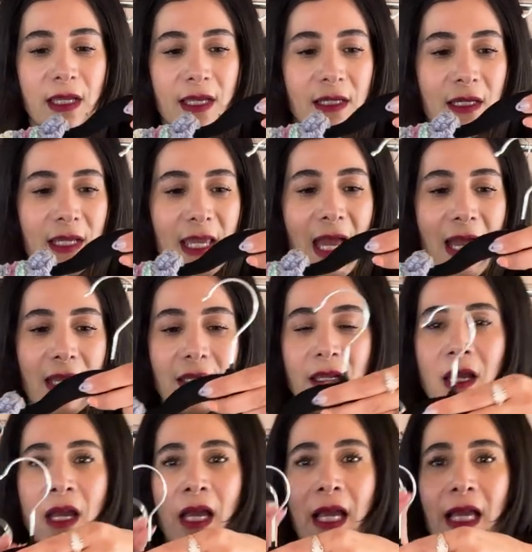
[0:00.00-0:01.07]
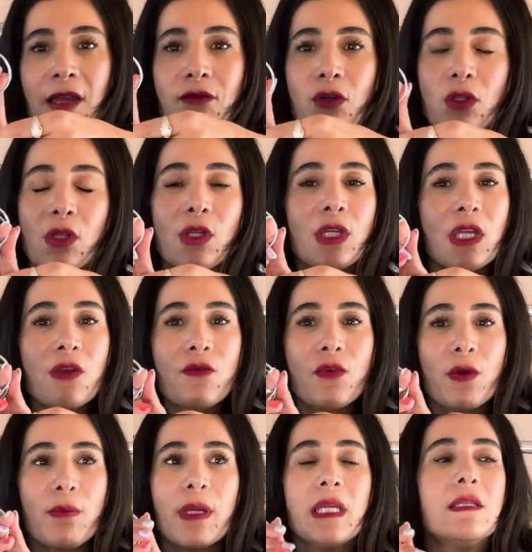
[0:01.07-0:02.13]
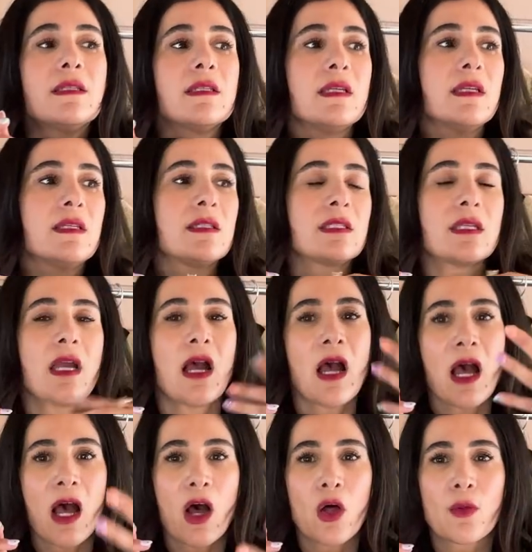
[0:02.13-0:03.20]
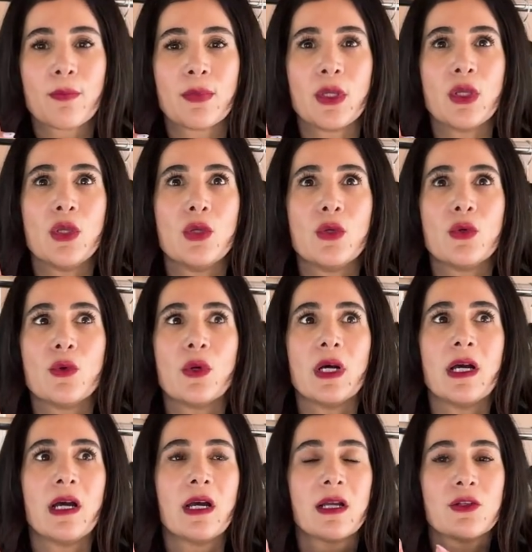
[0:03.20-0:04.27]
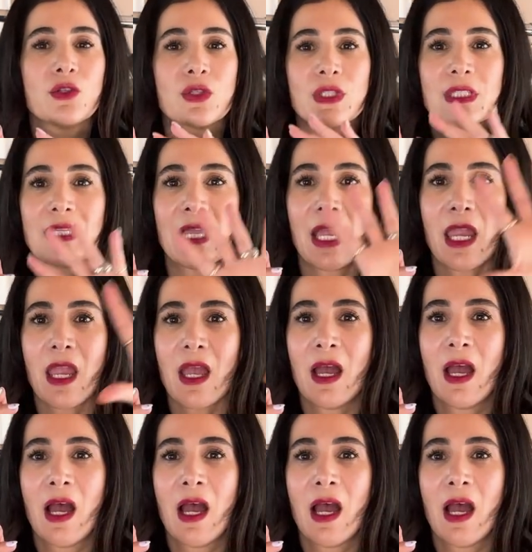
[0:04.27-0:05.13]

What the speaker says: And again, if you're looking for pieces to help you just like